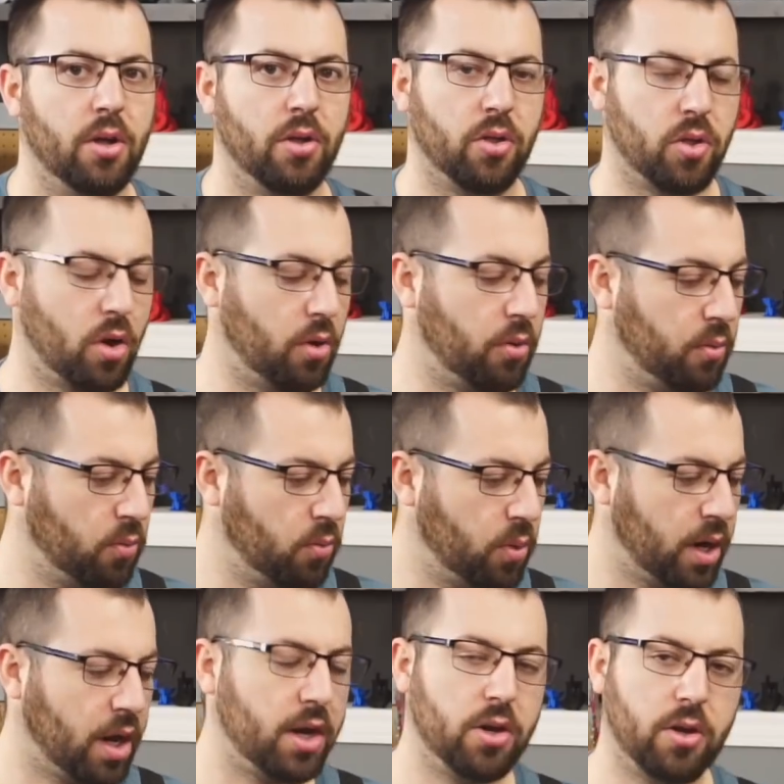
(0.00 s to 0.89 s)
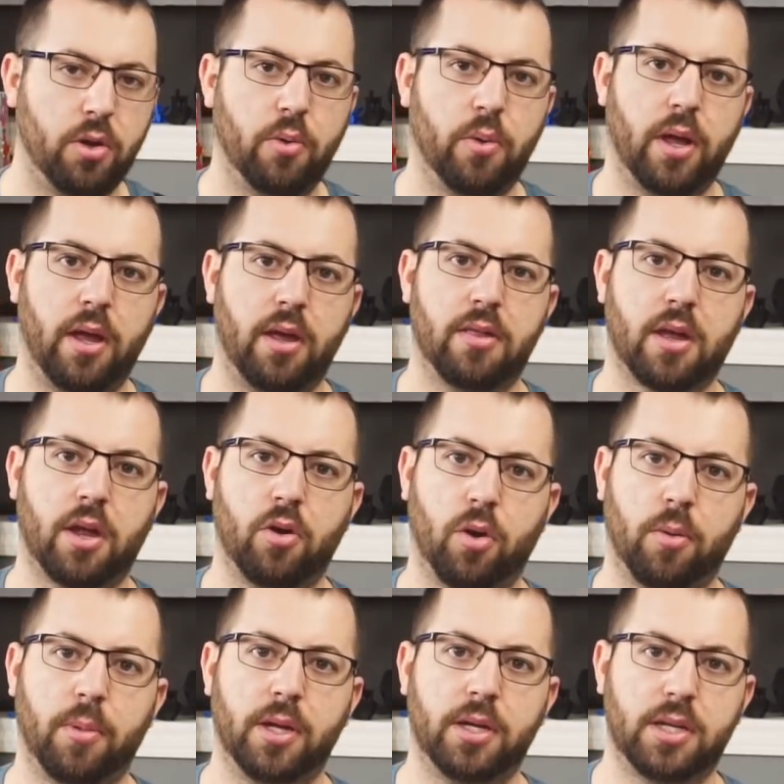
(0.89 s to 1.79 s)
So what I do is I
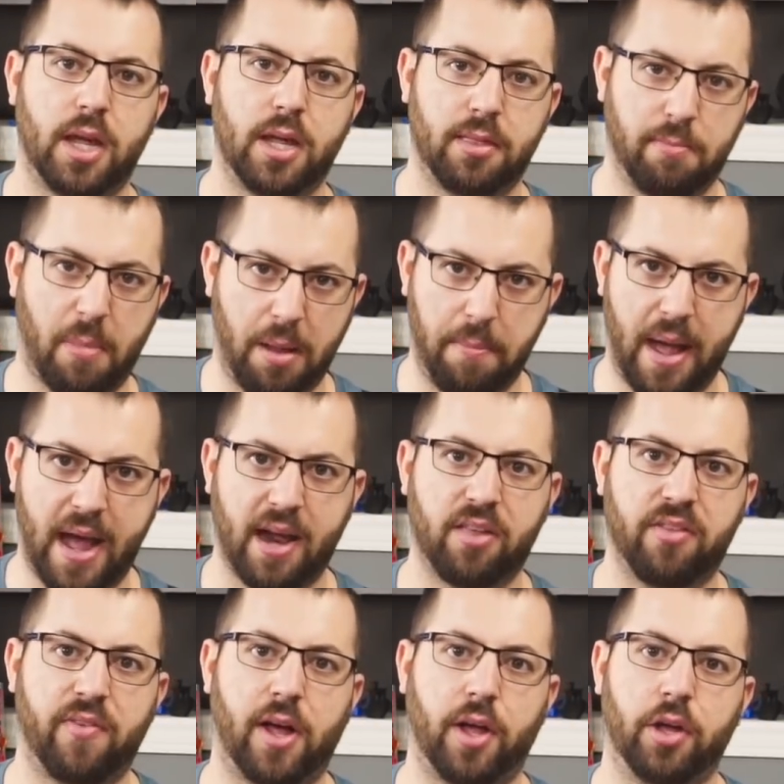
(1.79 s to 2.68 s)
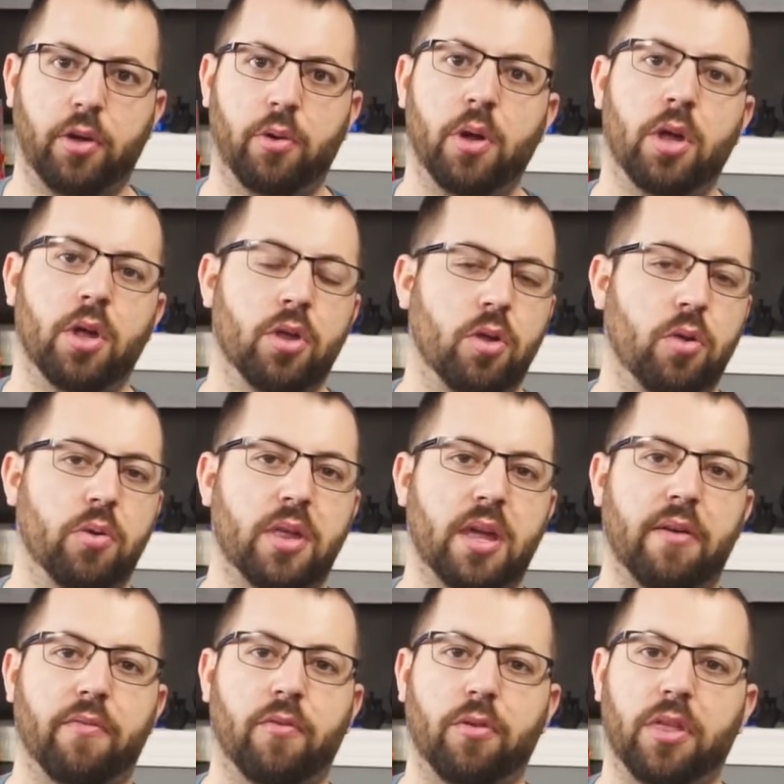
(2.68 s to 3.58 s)
normally take my max value, use
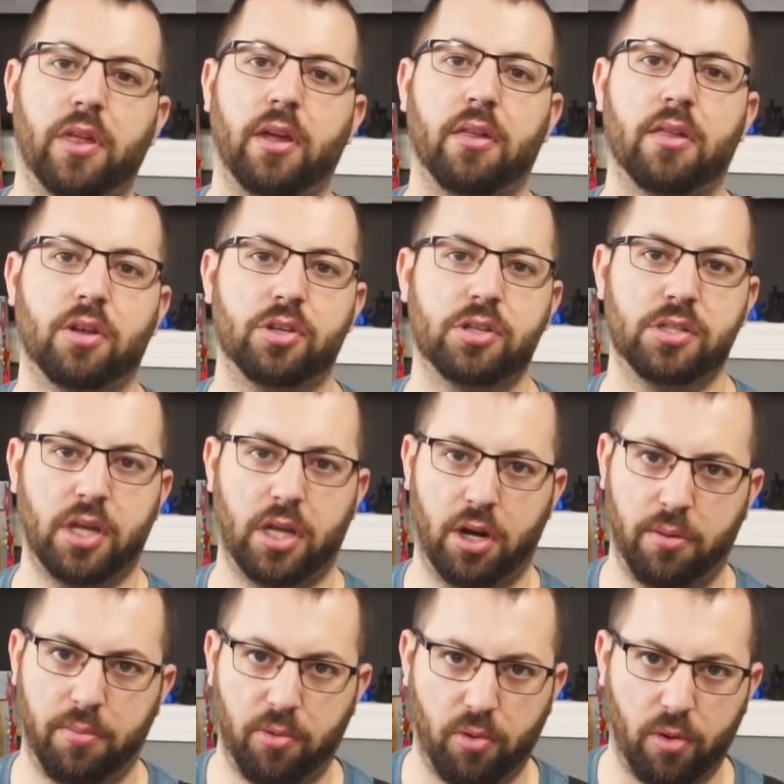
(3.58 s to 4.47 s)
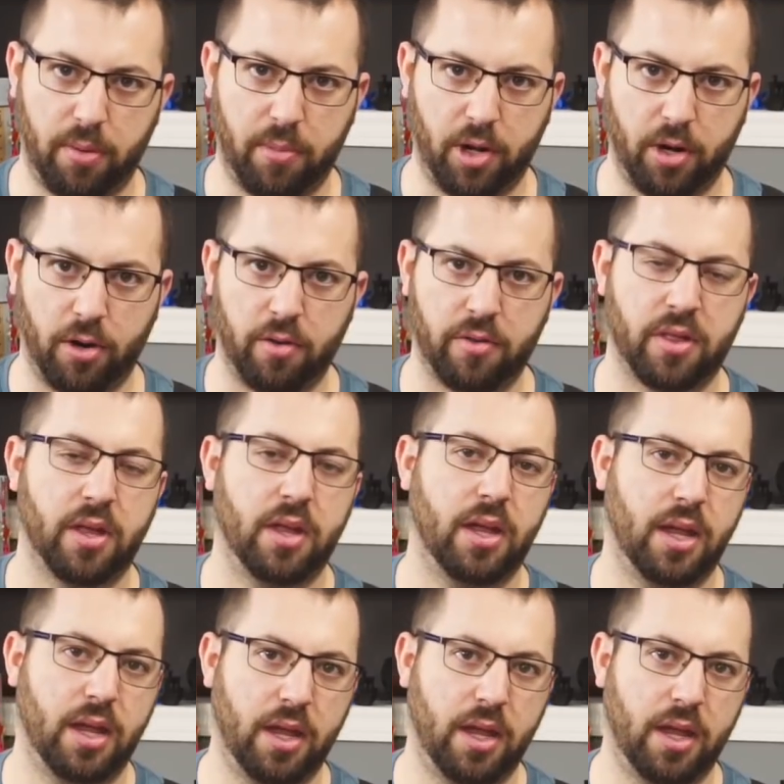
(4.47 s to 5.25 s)
that for things such as inner perimeters,